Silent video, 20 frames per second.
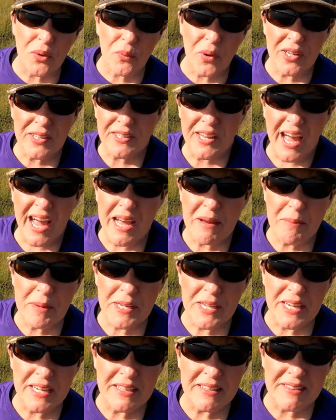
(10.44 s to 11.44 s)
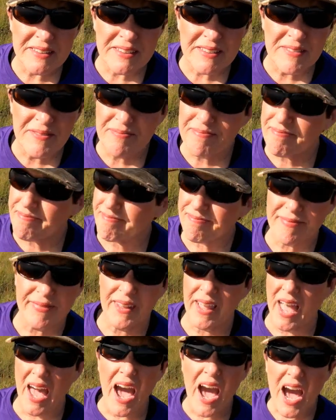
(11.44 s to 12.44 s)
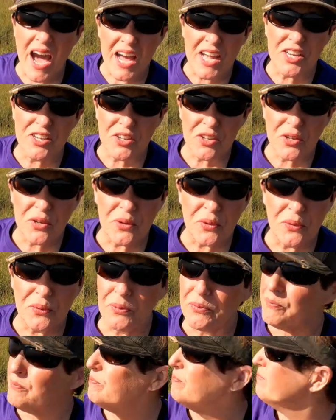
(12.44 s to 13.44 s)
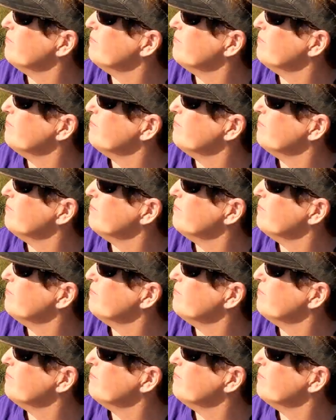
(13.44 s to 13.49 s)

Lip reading: know what time it is? I do.